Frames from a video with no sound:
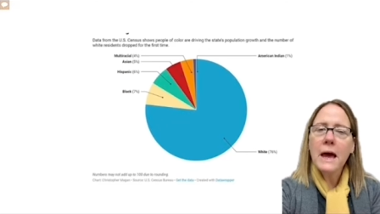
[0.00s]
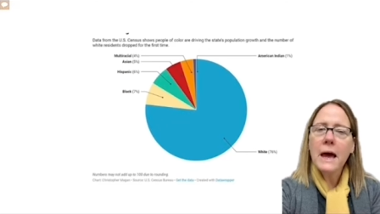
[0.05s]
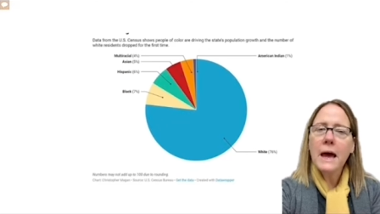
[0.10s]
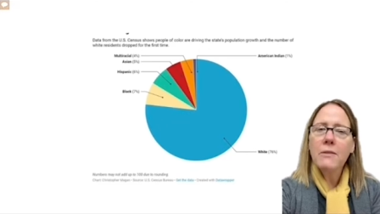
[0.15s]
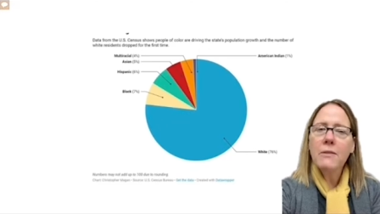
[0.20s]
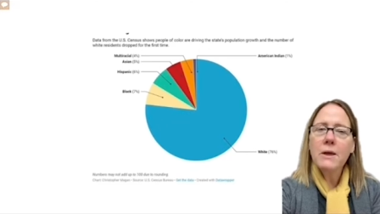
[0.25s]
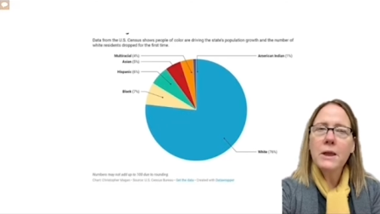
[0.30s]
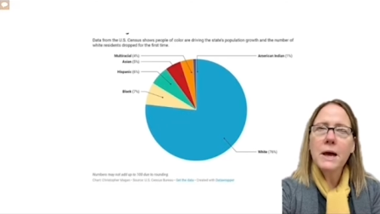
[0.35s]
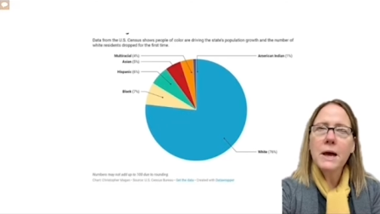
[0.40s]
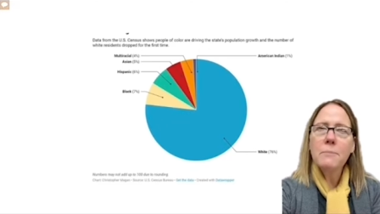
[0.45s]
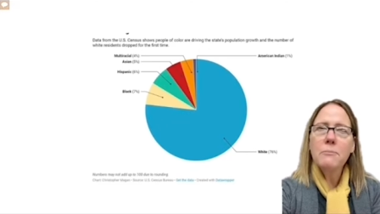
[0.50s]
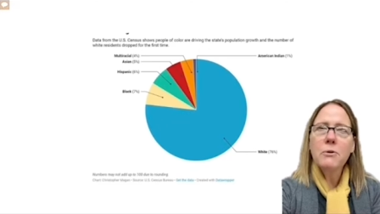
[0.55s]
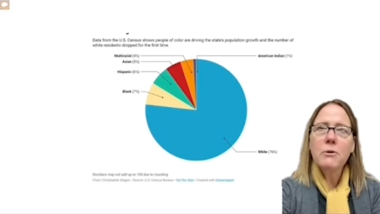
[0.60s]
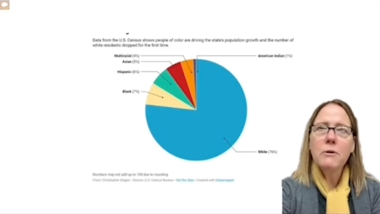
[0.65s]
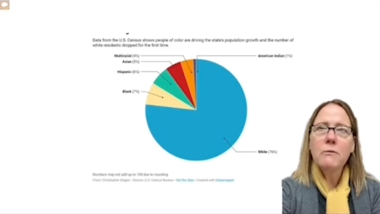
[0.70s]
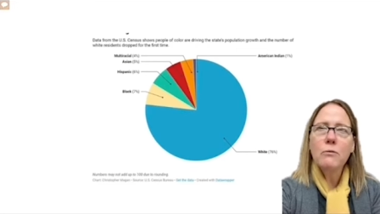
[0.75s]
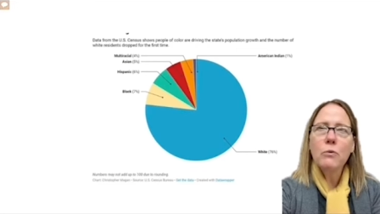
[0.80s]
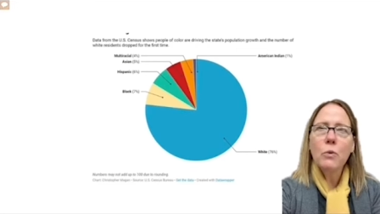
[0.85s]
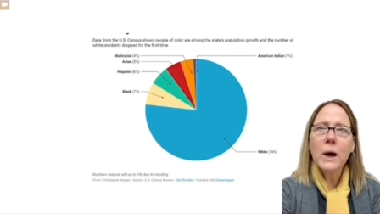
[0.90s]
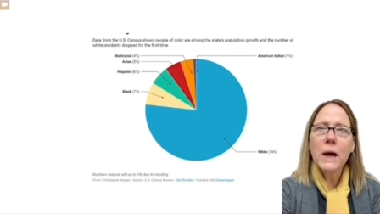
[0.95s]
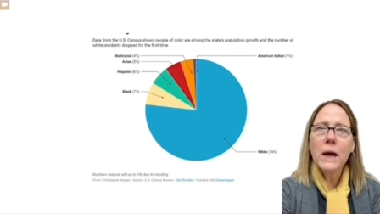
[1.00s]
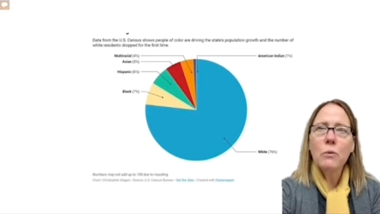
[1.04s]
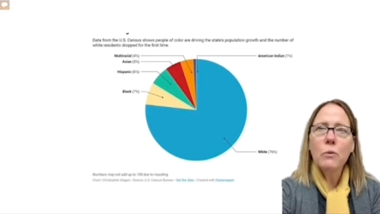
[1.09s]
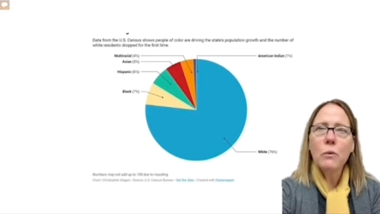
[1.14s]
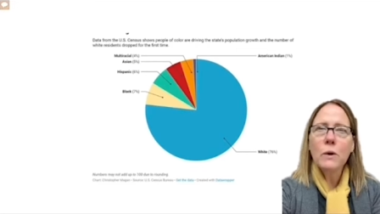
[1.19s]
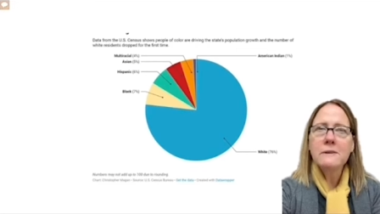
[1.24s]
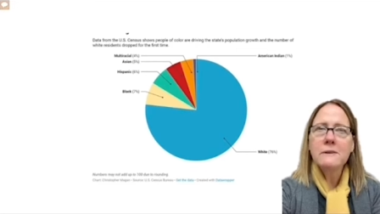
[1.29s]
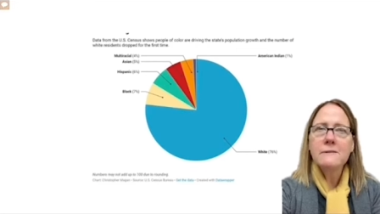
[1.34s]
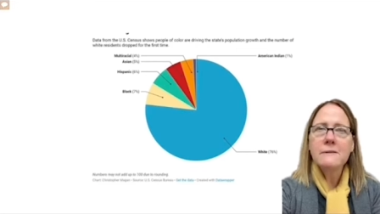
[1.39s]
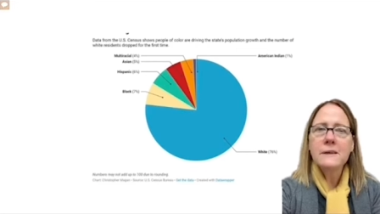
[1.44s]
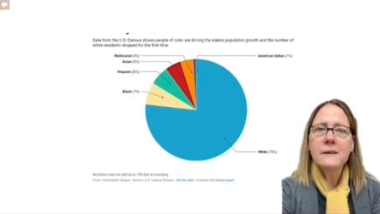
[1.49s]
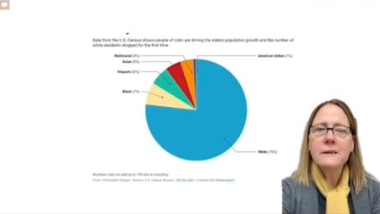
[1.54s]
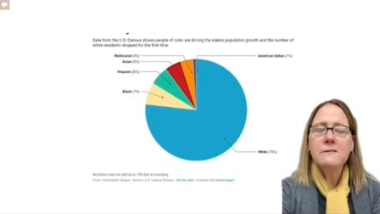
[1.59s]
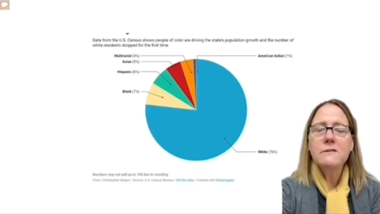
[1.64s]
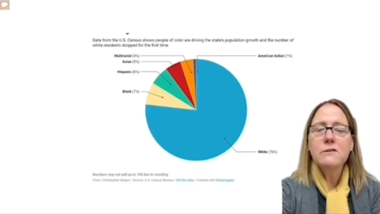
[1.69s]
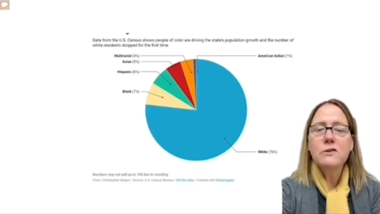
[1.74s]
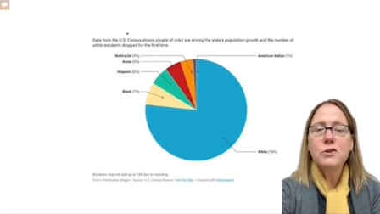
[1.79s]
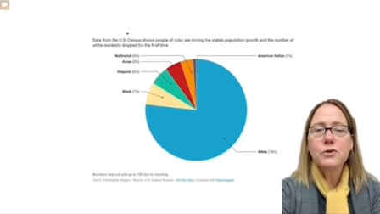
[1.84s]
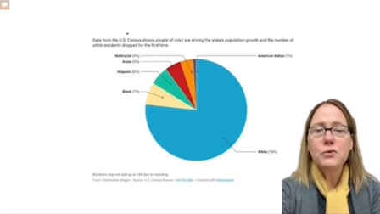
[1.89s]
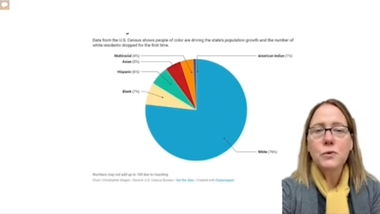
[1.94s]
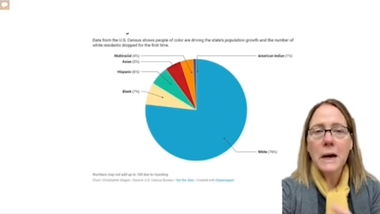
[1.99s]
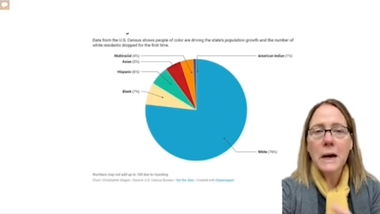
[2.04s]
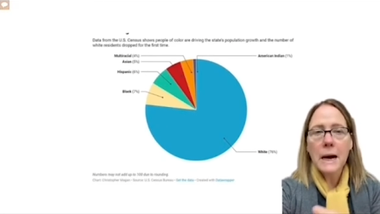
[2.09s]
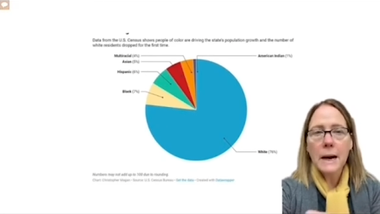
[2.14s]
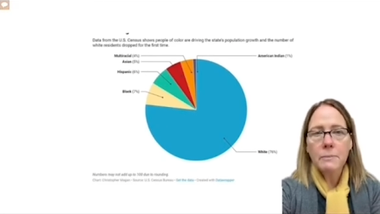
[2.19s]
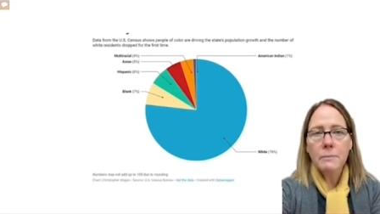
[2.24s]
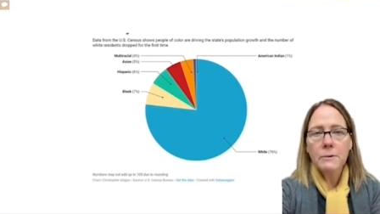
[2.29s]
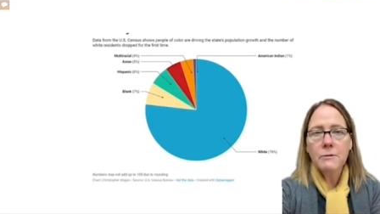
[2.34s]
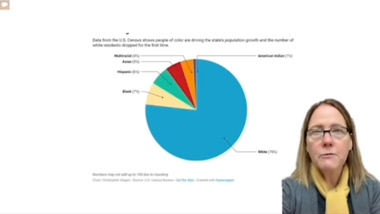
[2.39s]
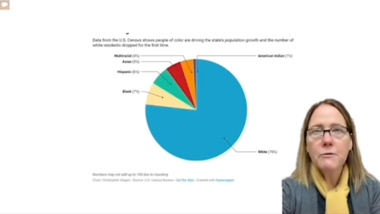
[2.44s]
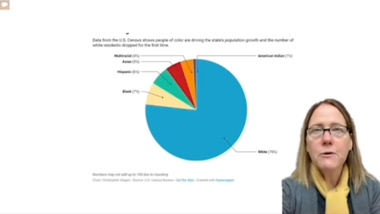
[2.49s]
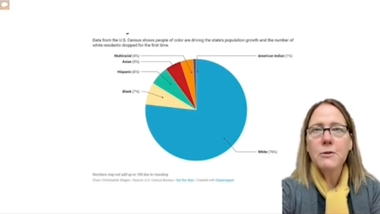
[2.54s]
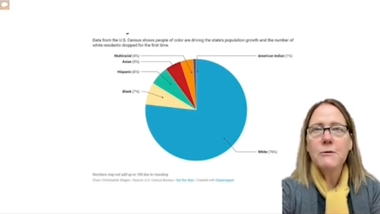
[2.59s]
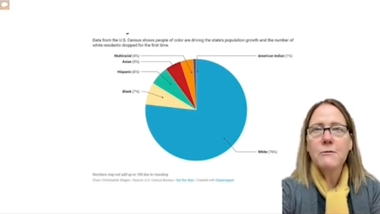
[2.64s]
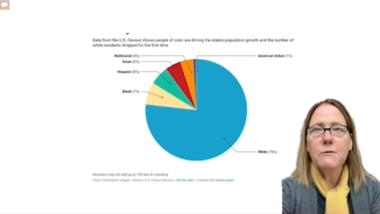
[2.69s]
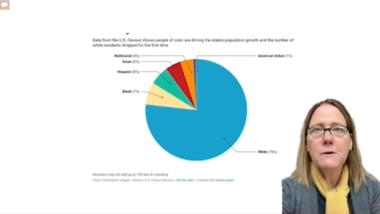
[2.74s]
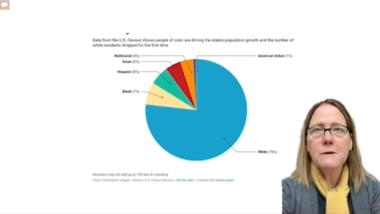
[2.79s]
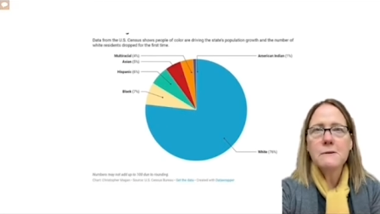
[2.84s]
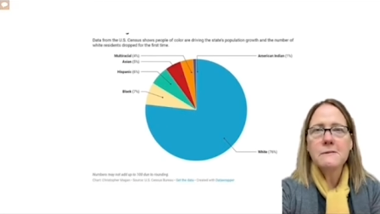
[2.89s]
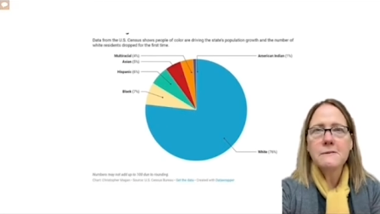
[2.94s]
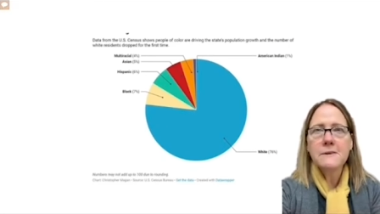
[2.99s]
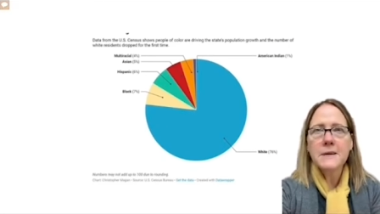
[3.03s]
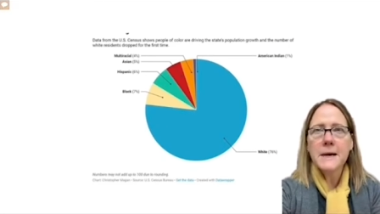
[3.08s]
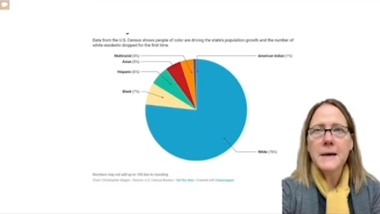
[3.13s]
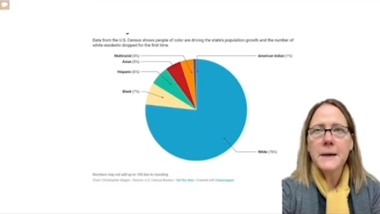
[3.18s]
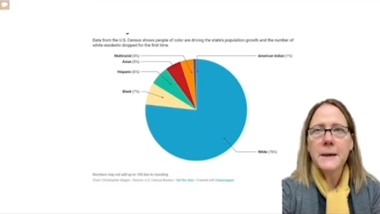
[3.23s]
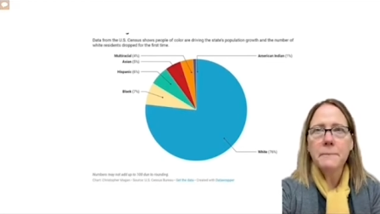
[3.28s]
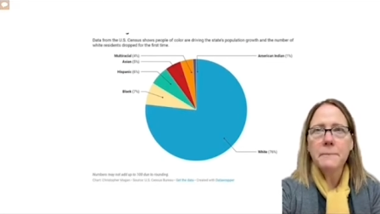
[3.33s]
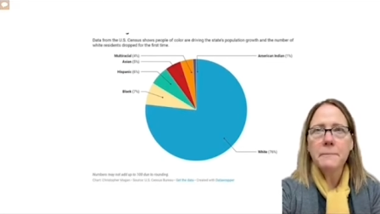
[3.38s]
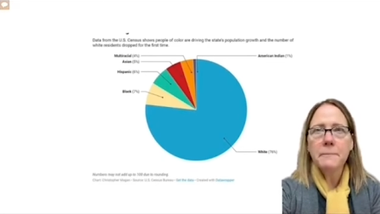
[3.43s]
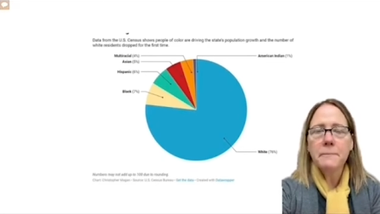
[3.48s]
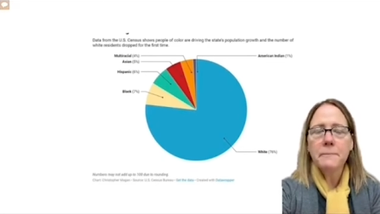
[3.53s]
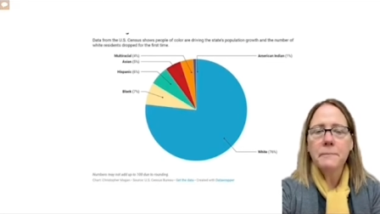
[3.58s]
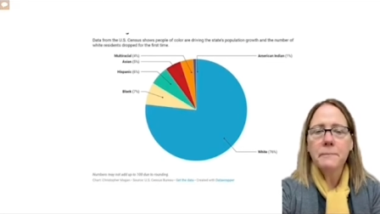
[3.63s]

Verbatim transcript: and the number of white residents dropped for the first time.